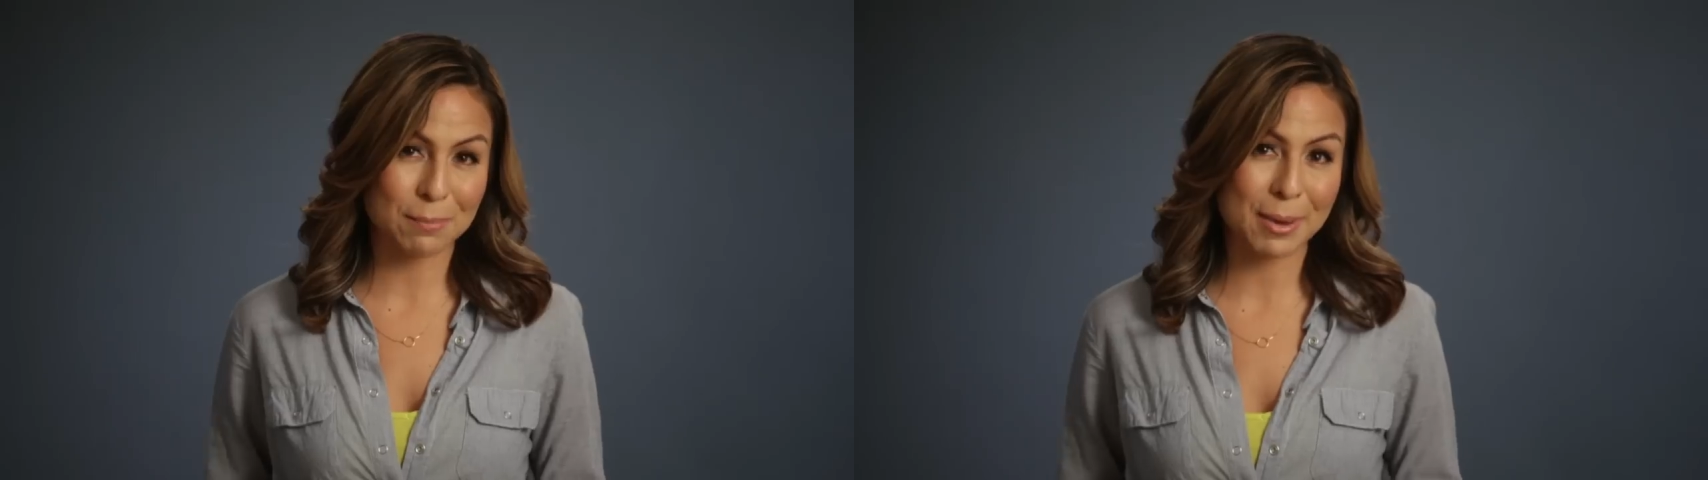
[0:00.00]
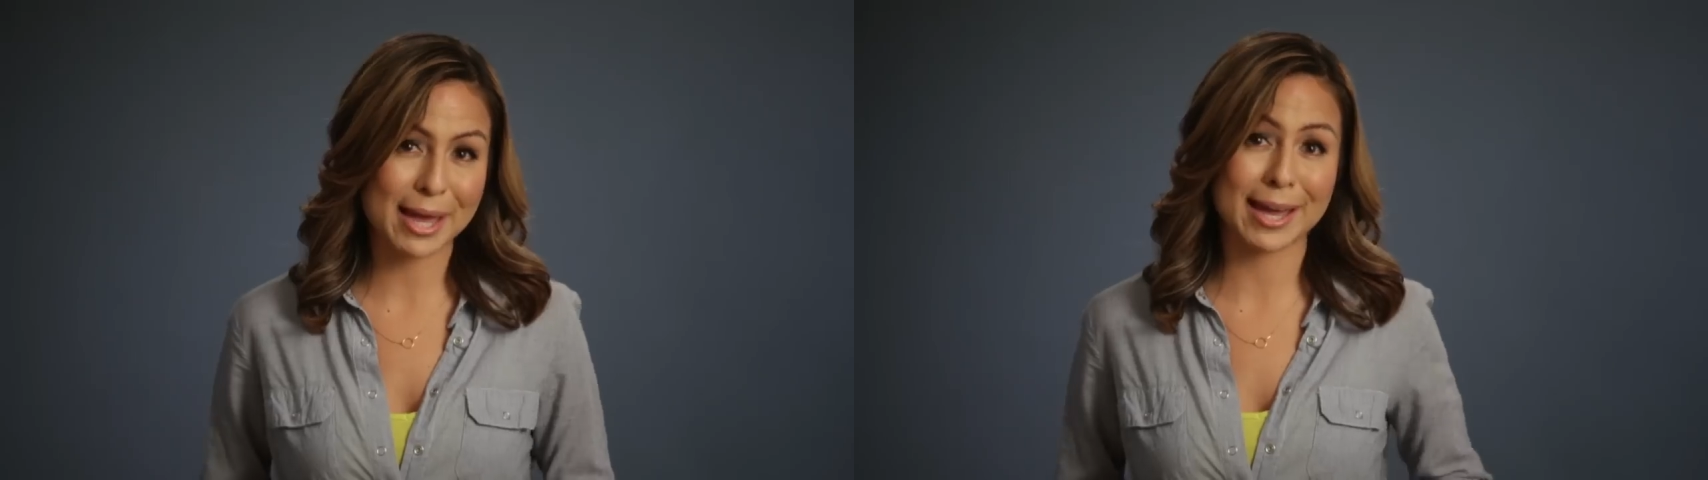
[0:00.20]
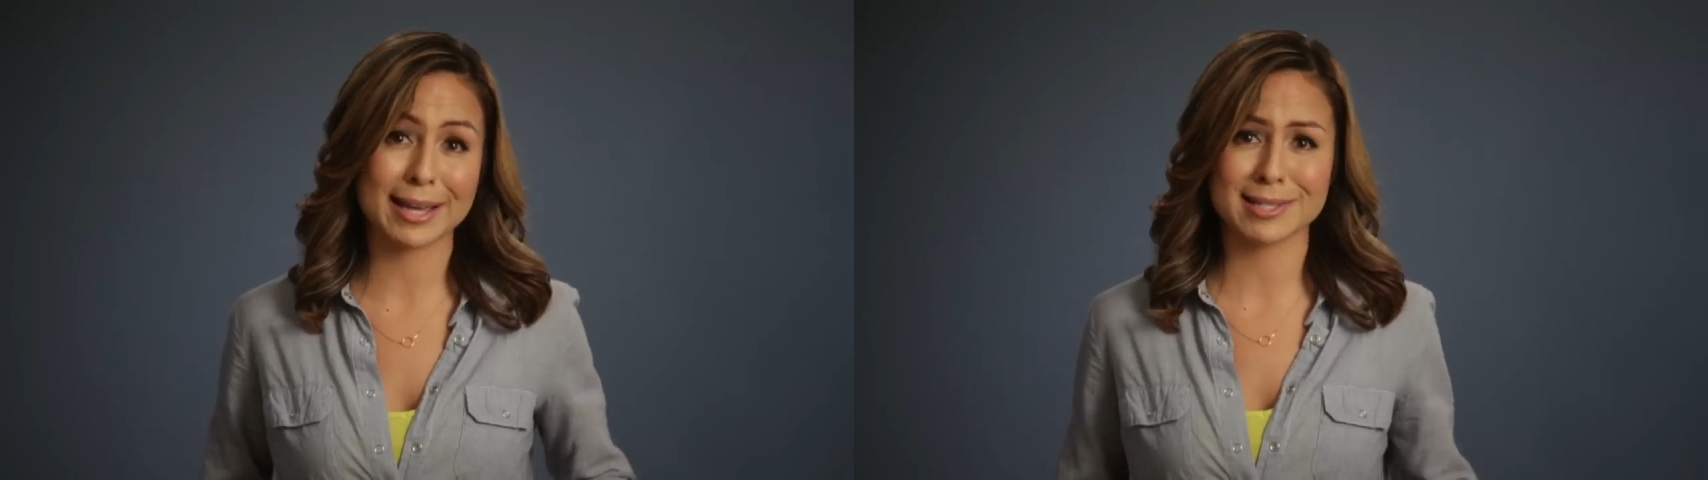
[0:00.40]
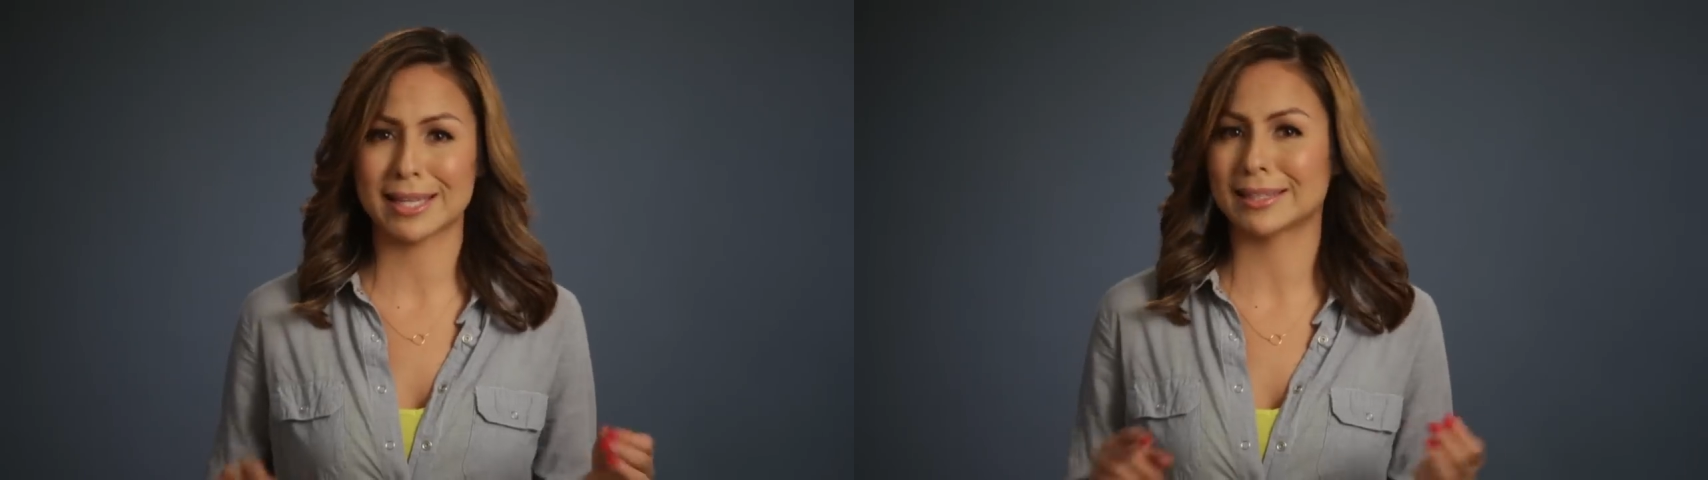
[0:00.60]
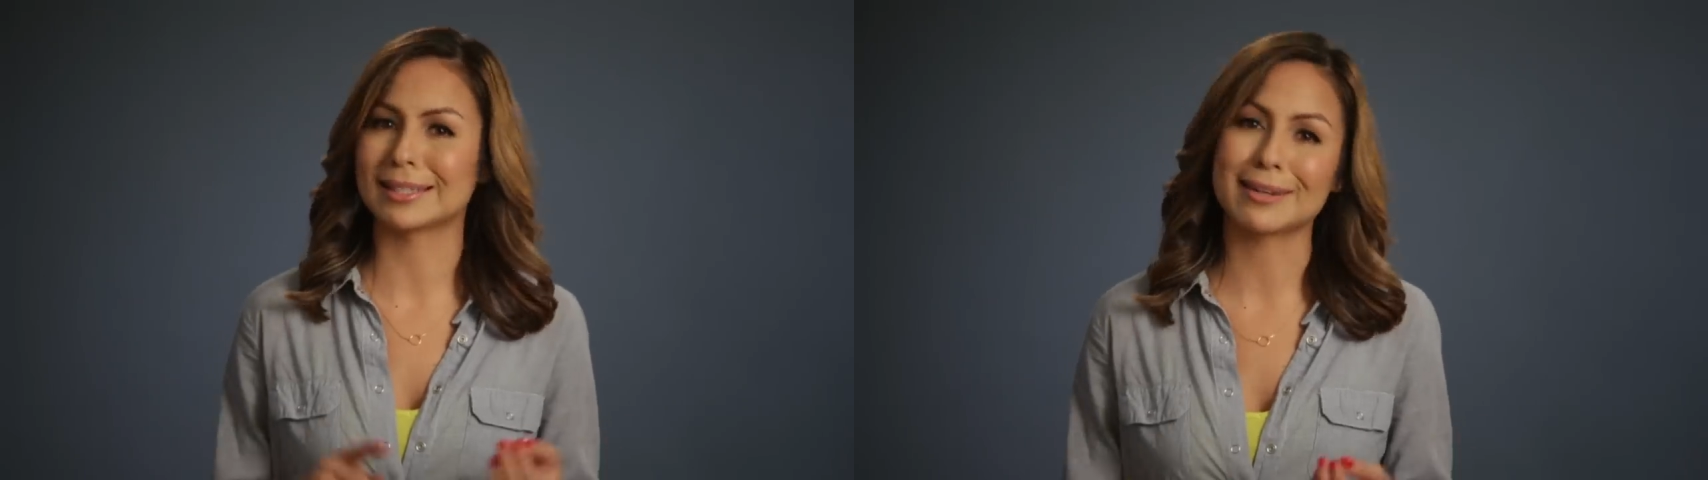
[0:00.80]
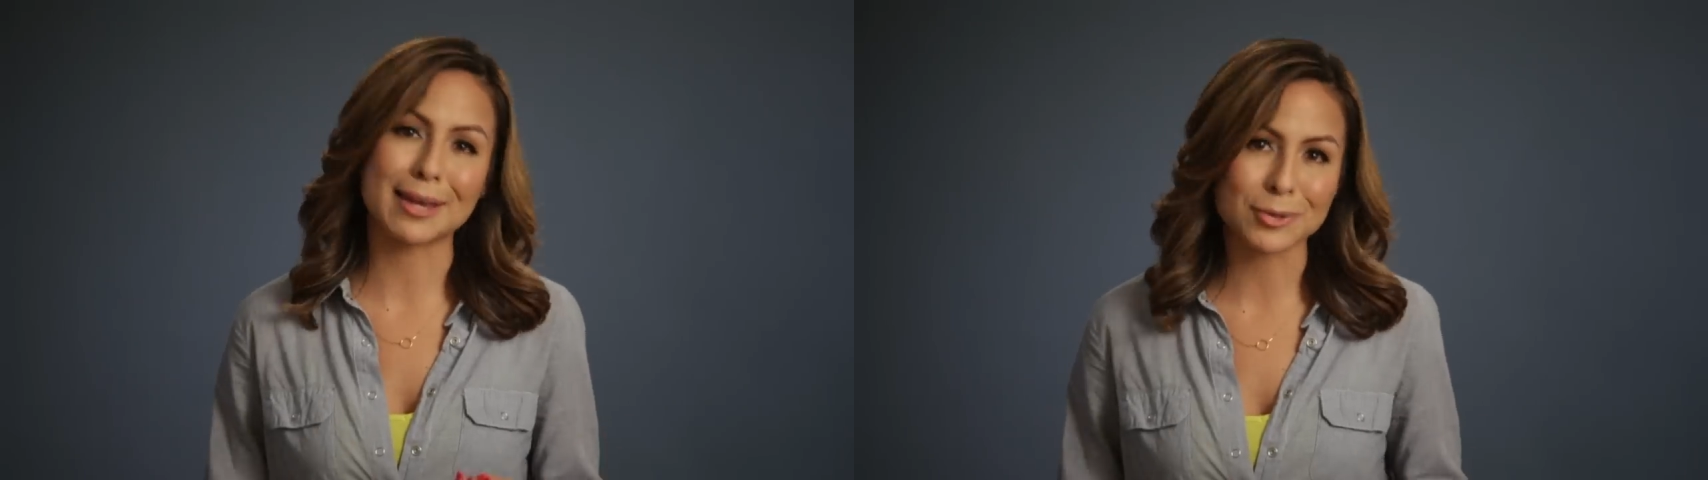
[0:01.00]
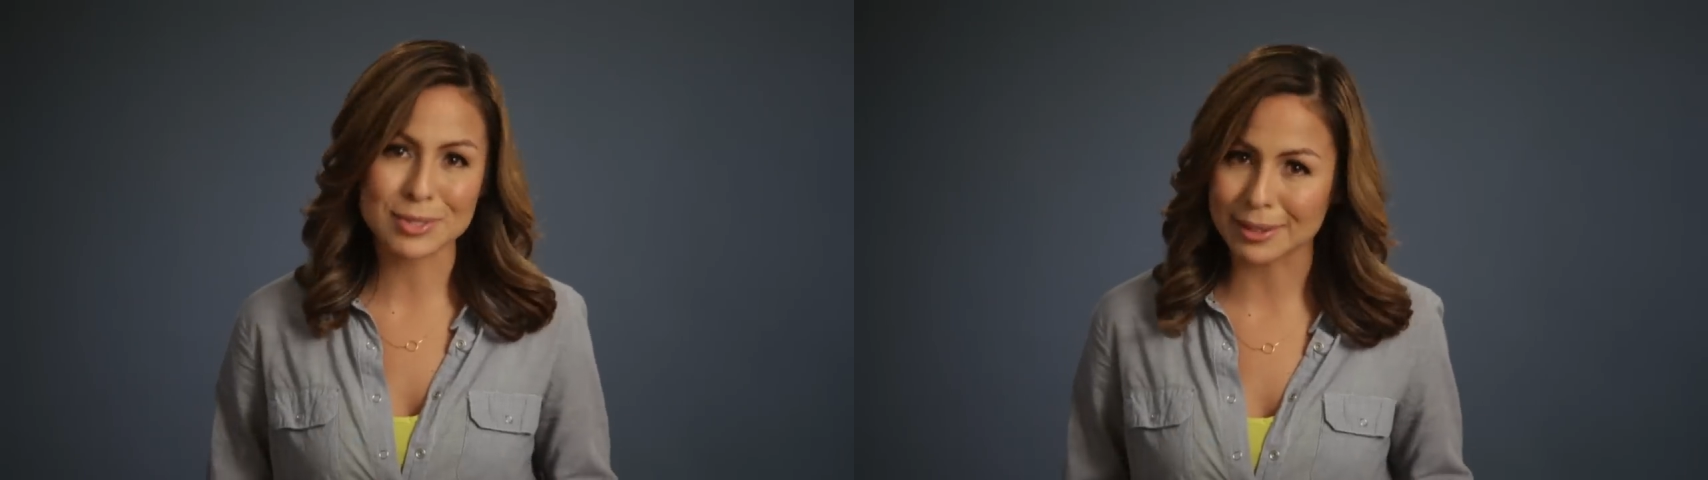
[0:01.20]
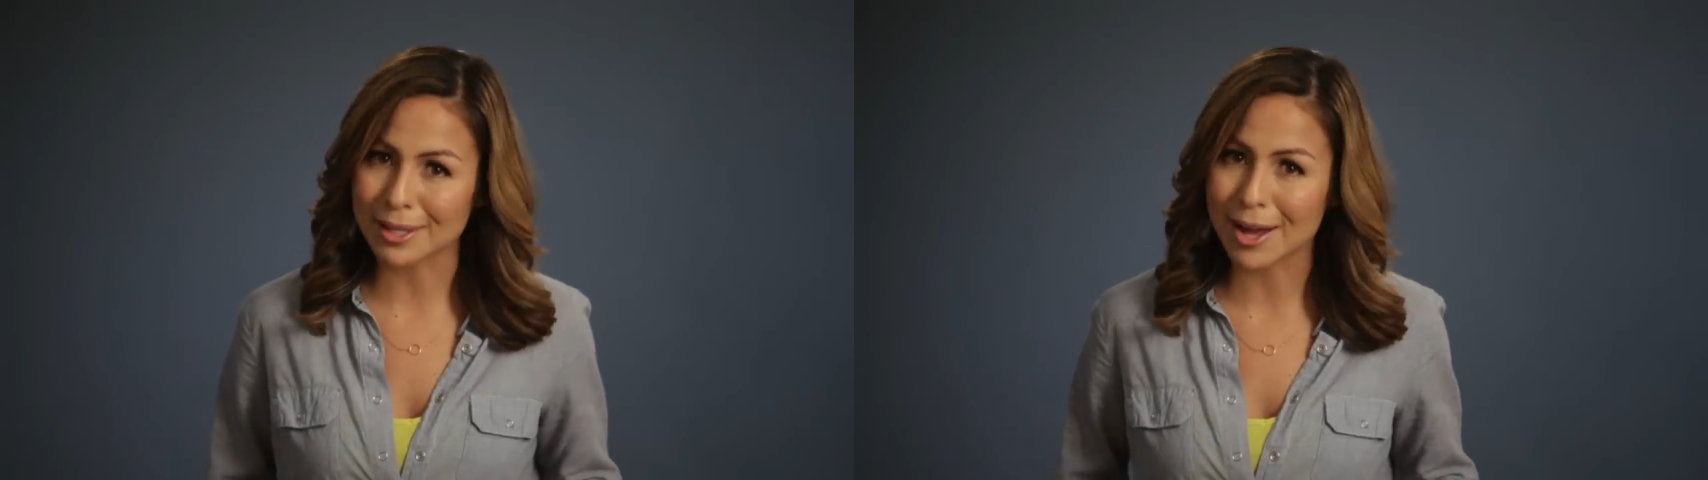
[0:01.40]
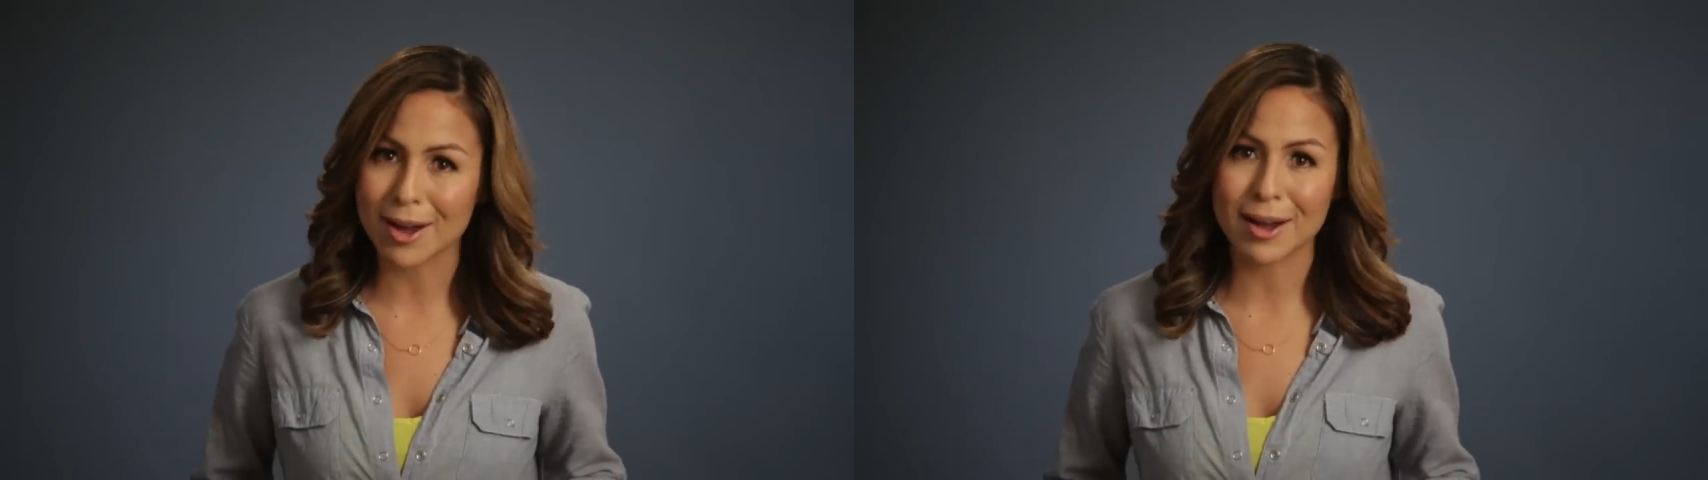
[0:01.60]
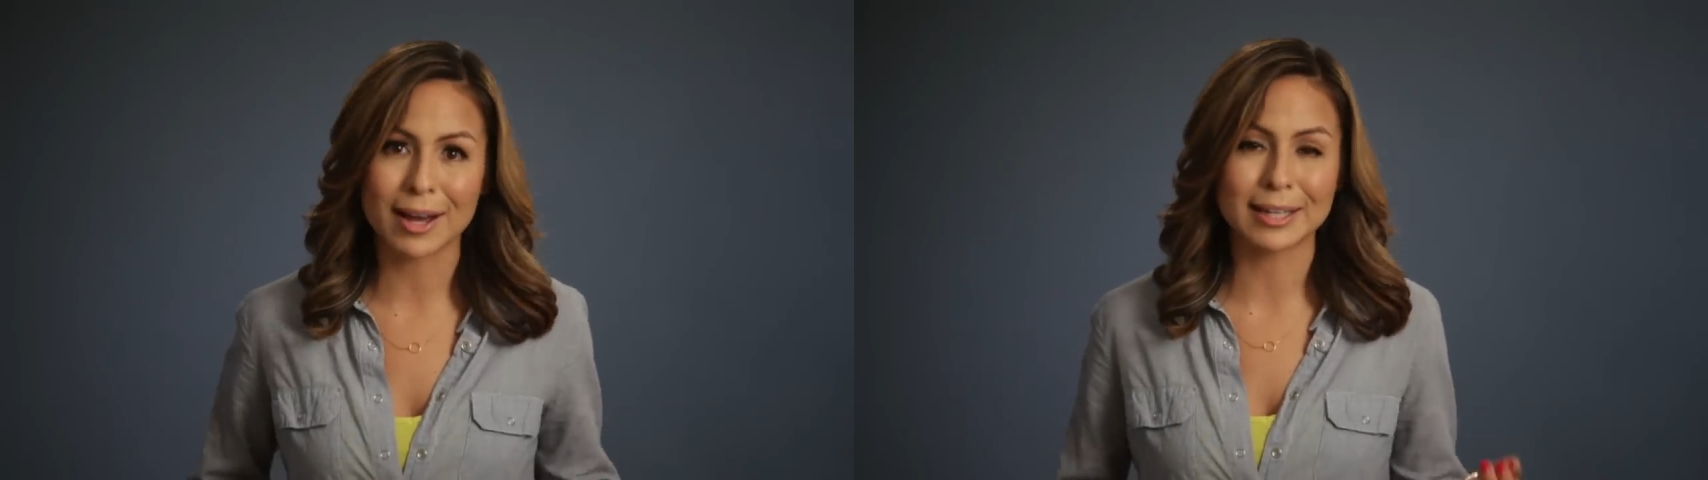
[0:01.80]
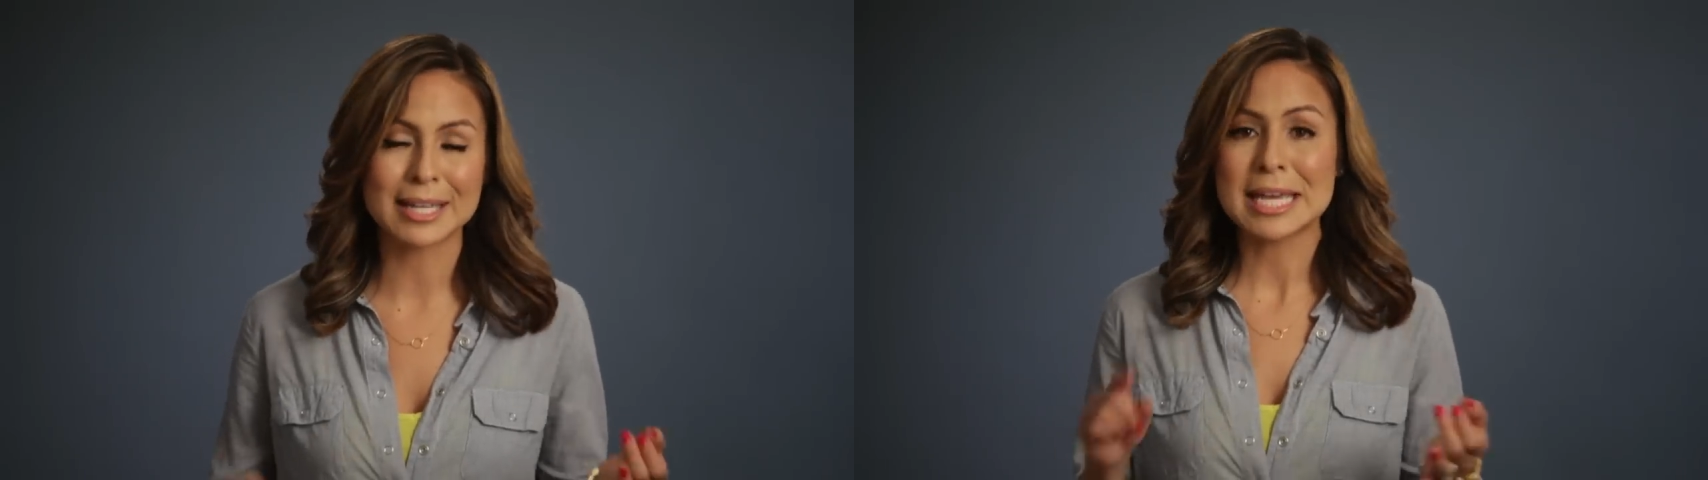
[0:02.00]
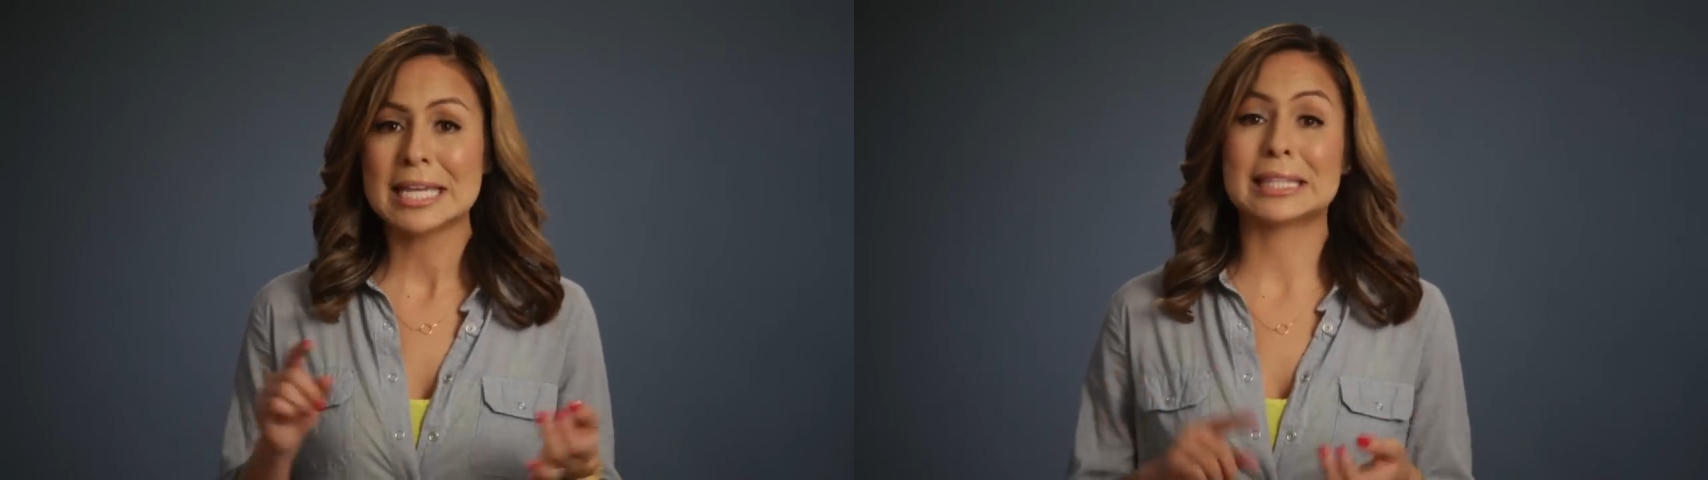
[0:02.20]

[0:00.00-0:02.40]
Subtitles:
in the past, like the nail salon,